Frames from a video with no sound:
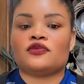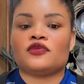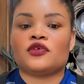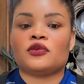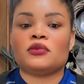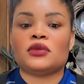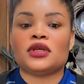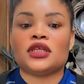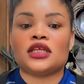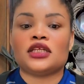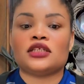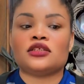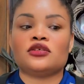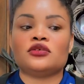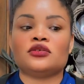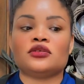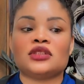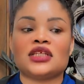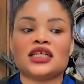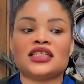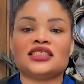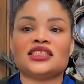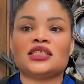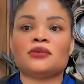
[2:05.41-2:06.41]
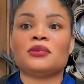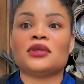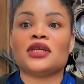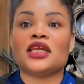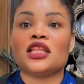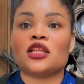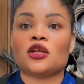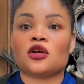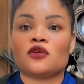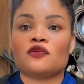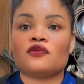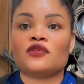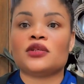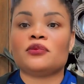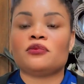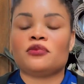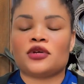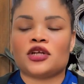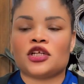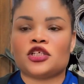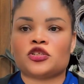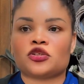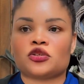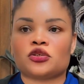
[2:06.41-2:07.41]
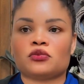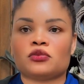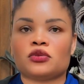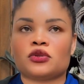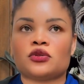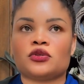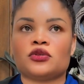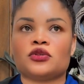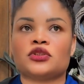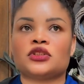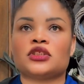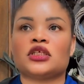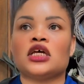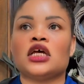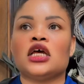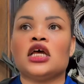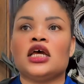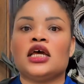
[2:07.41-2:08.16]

For me, that is the beginning of depression, because